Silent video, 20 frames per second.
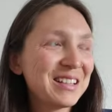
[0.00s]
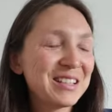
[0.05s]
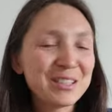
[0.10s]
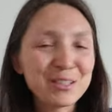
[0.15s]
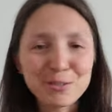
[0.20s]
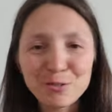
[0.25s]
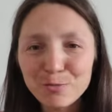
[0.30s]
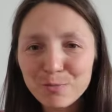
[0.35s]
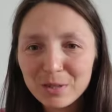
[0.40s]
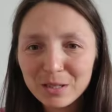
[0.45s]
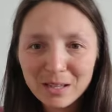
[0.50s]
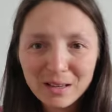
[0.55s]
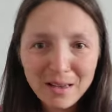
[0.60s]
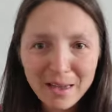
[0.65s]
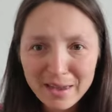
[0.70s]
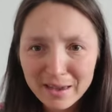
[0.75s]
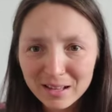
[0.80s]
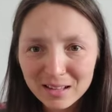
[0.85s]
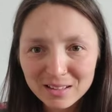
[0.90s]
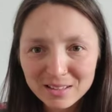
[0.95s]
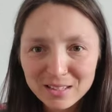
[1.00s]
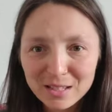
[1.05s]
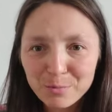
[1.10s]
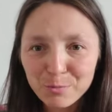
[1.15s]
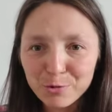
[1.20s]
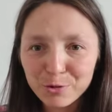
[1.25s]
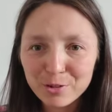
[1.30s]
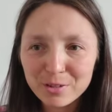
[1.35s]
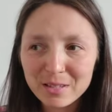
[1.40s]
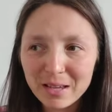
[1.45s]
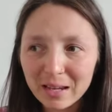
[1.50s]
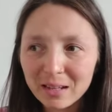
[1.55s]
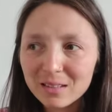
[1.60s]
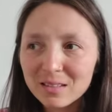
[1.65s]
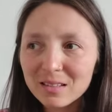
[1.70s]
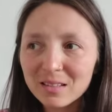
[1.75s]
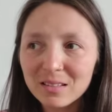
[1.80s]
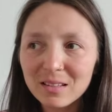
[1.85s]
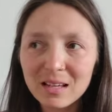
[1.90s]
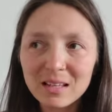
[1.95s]
super held and
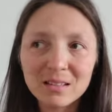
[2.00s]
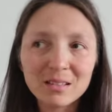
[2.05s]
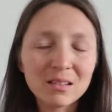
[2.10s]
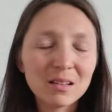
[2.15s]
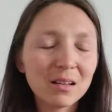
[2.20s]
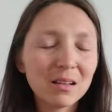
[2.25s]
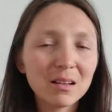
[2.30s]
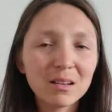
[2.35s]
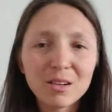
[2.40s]
protected and